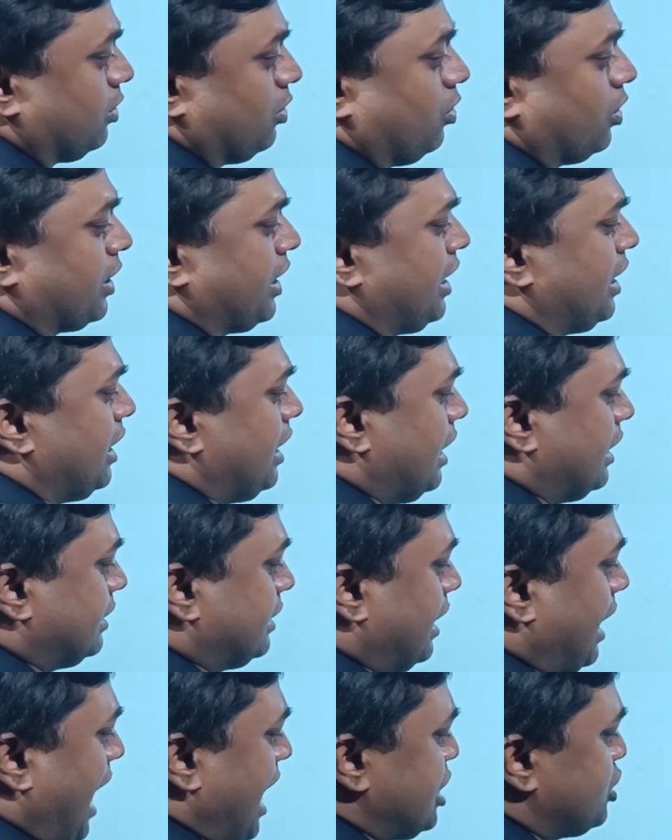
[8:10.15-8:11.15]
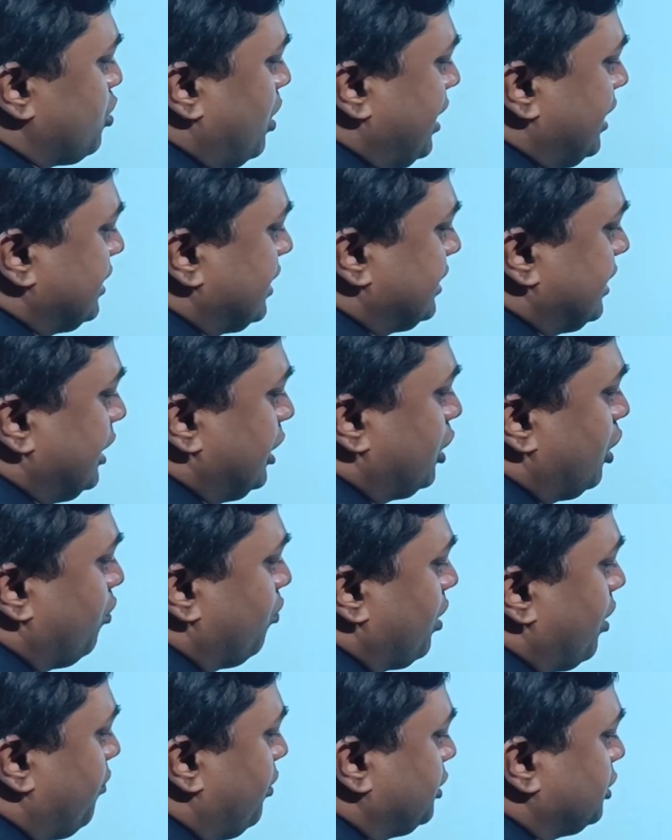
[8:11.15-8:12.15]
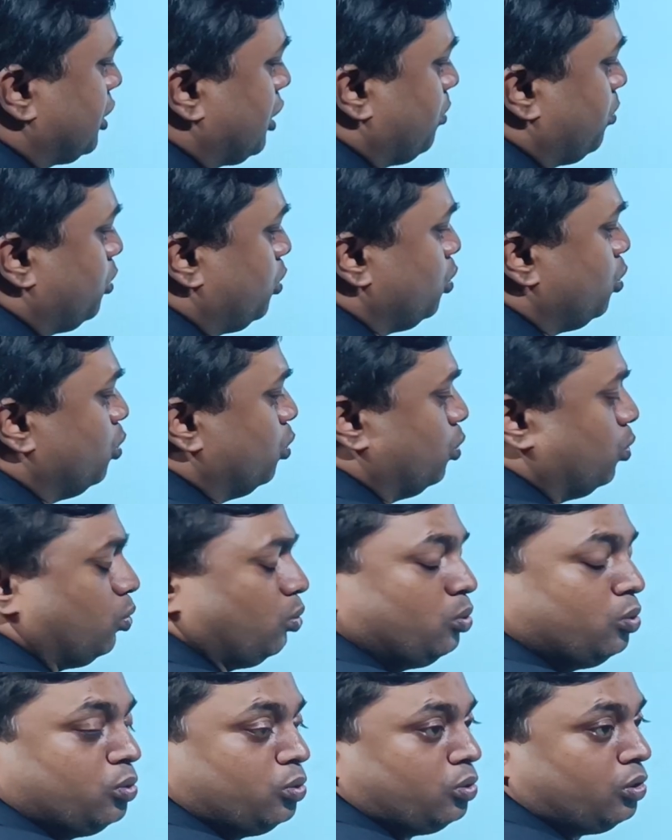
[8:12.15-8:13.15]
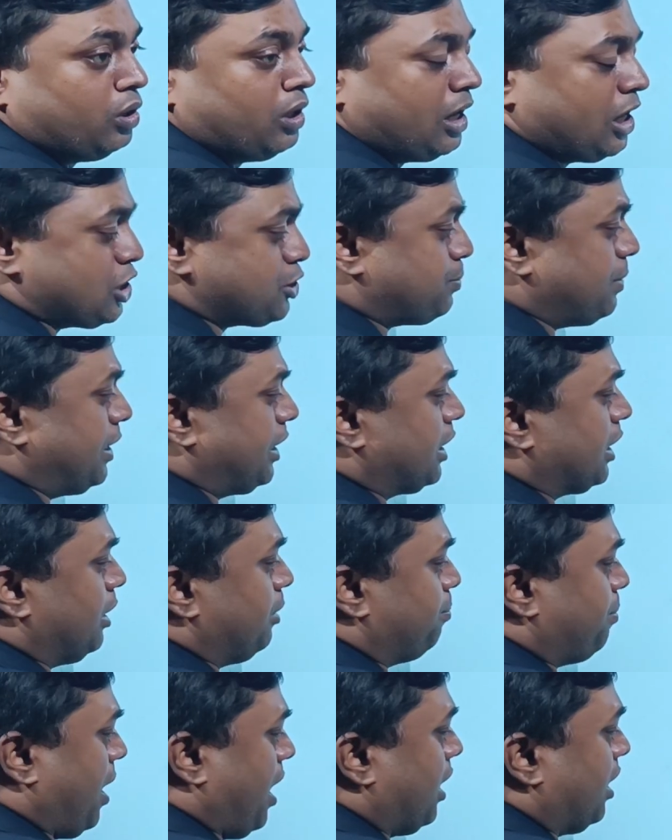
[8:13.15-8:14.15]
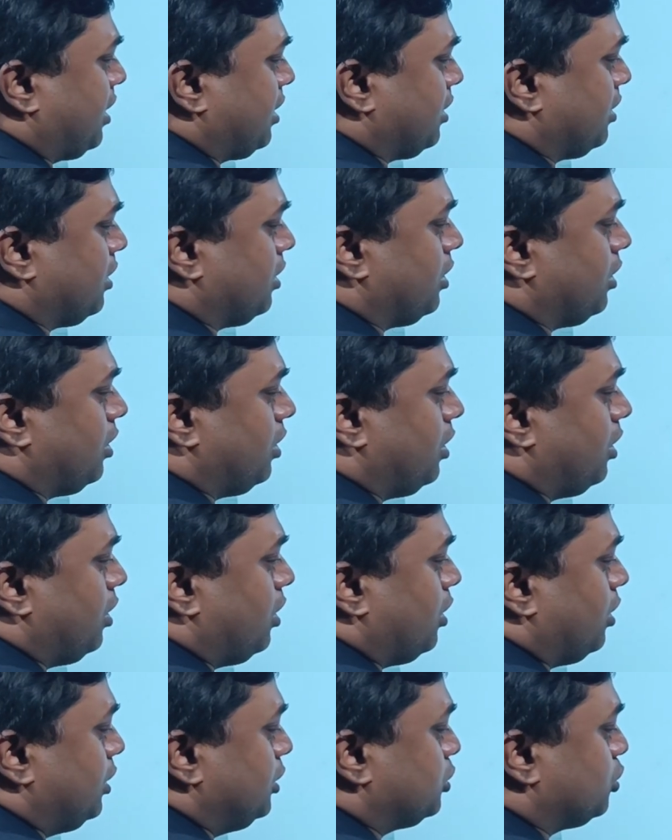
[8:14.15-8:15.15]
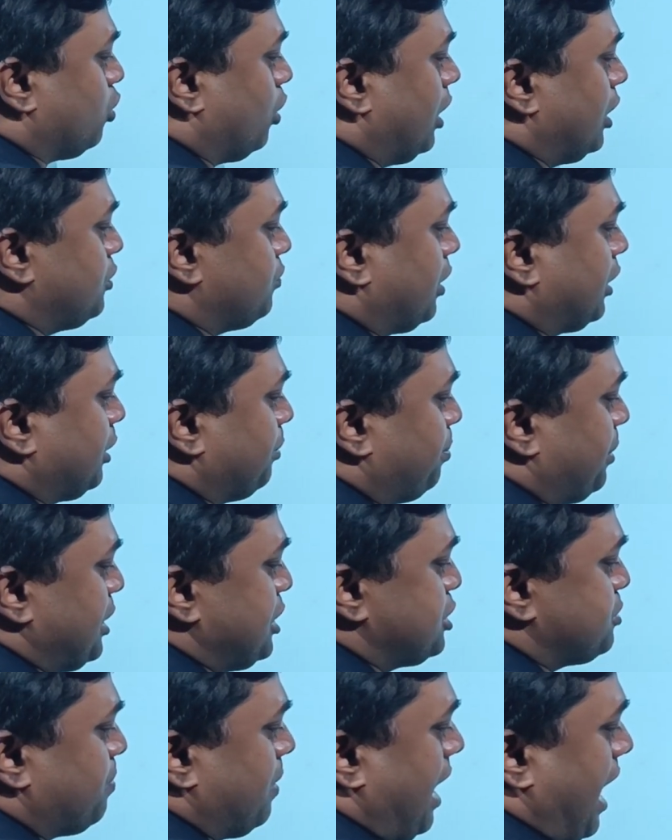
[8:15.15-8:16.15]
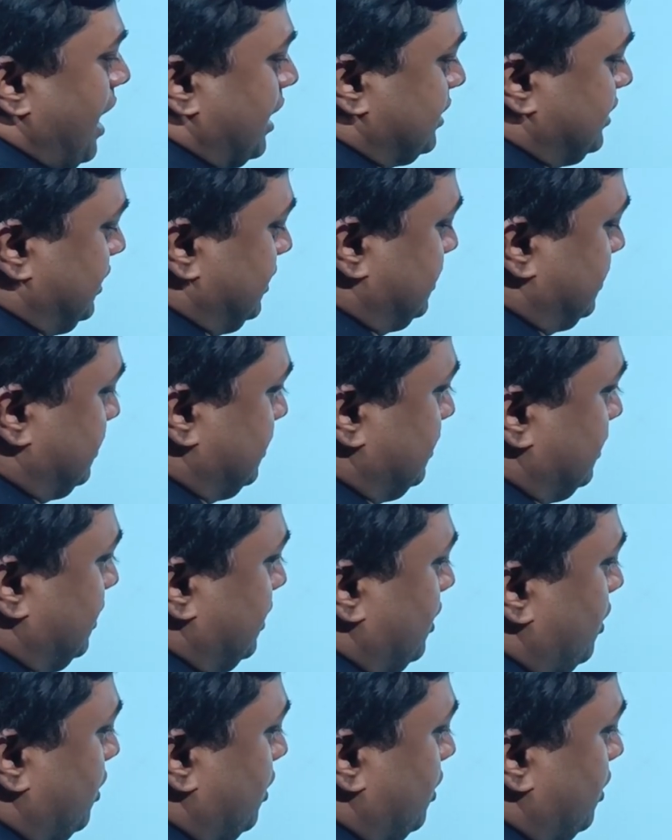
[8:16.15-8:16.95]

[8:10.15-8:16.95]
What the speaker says: Okay, the line joining the center of curvature of two spherical part is called as what? A principal axis.